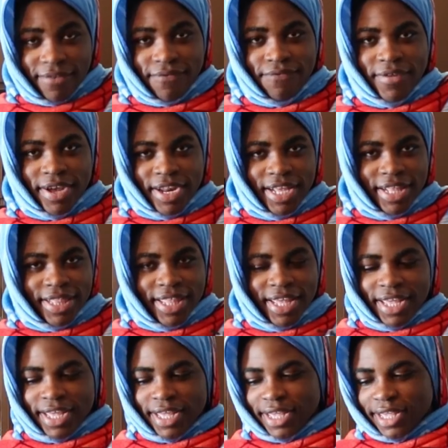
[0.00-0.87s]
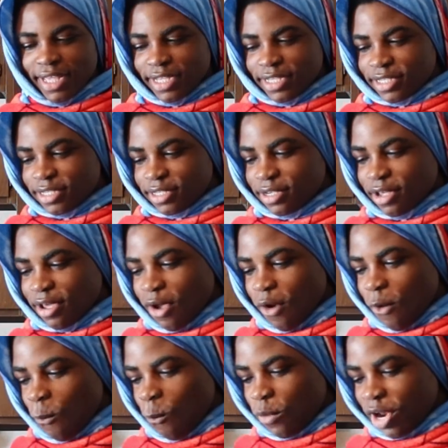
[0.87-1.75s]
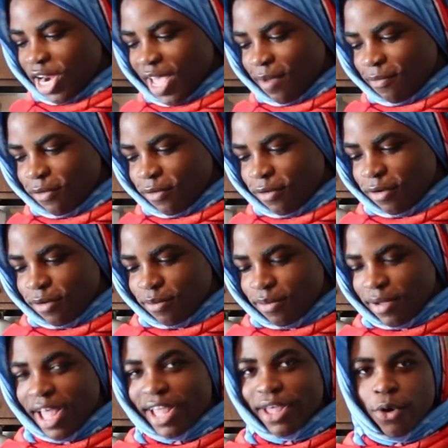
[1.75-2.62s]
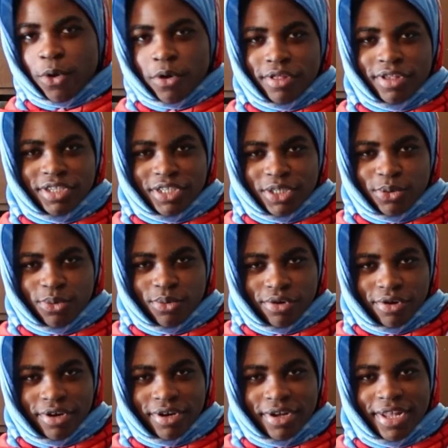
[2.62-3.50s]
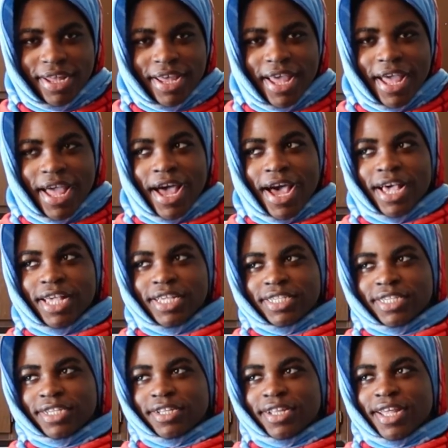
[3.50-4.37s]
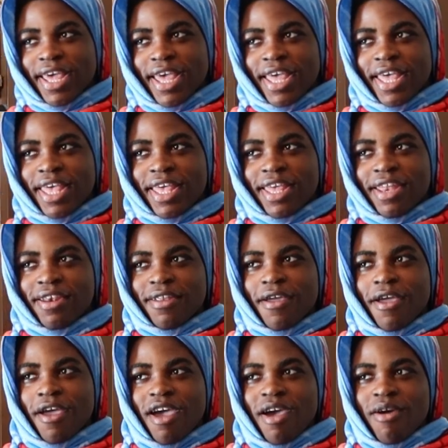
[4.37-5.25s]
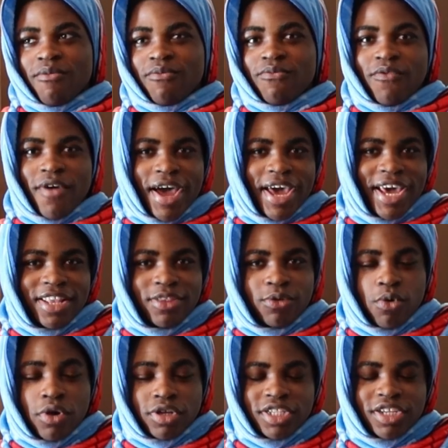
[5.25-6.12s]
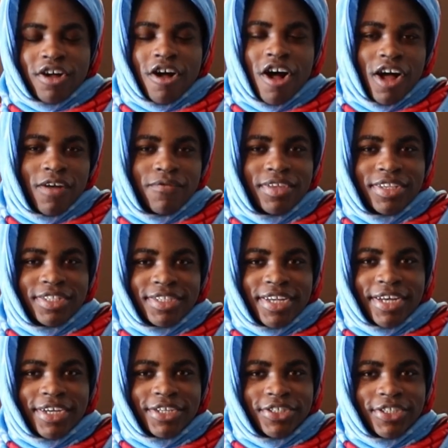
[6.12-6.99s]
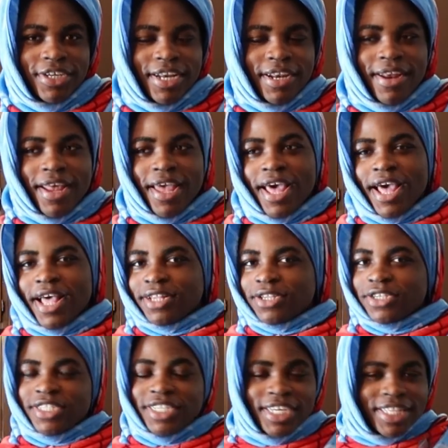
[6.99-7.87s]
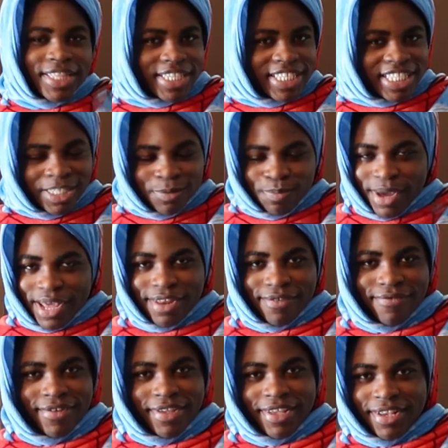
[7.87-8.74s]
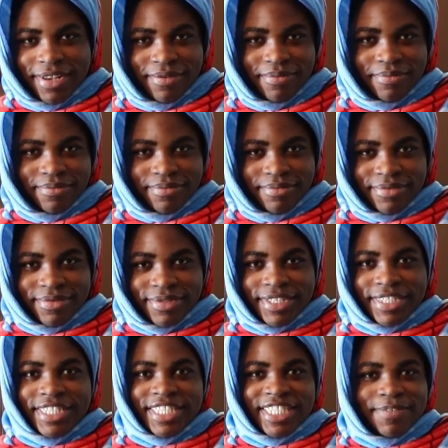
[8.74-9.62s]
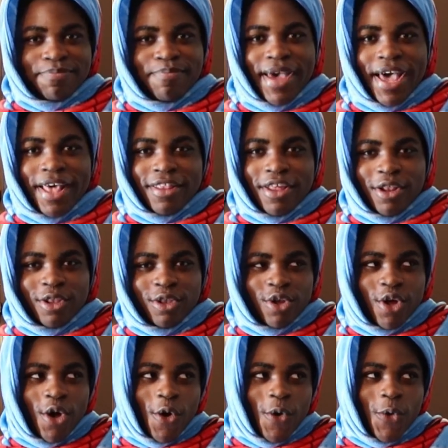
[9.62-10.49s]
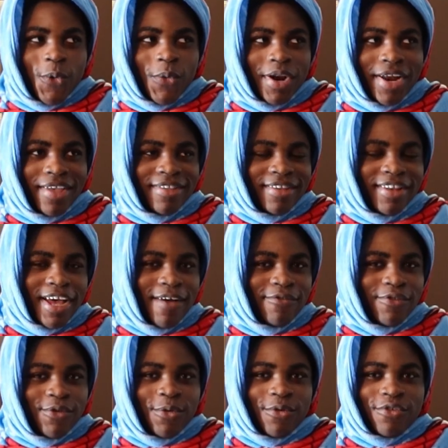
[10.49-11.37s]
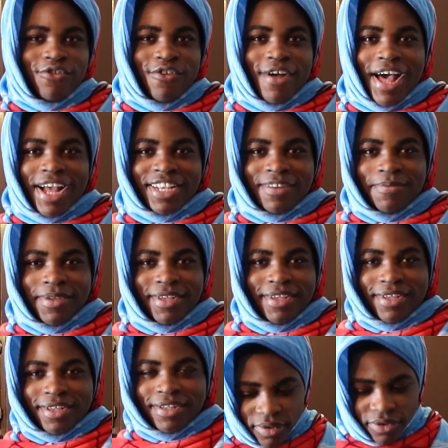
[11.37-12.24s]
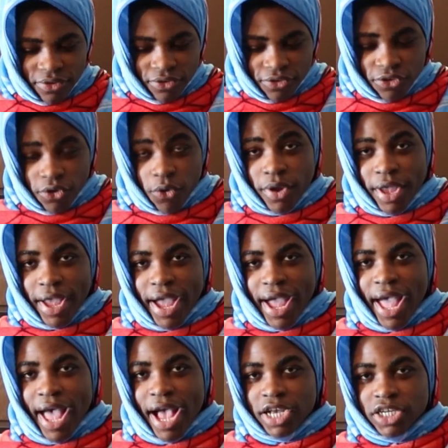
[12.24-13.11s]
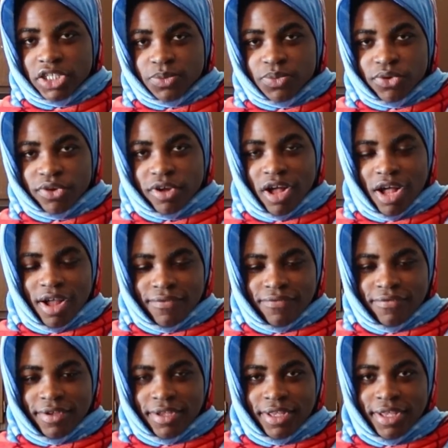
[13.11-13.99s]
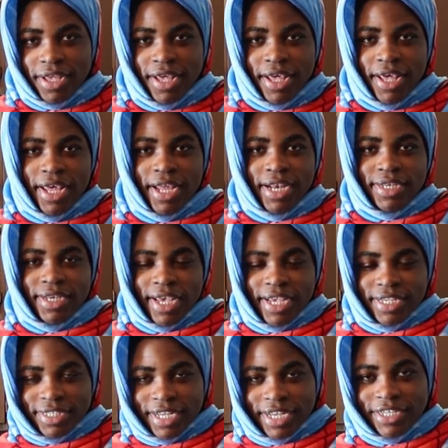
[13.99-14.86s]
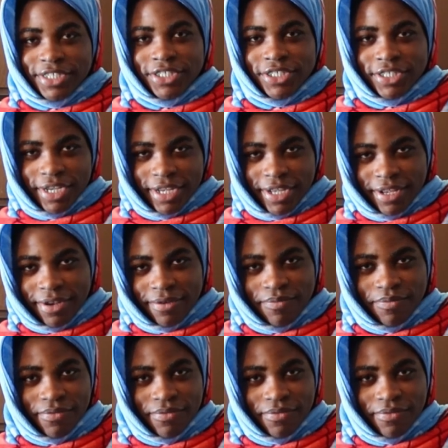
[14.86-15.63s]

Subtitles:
the funny thing is, whenever I go to the store, I still head right towards the coffee section, just to get the smell of it. The smell alone is enough to attract me. So yeah, actual coffee tastes like shit.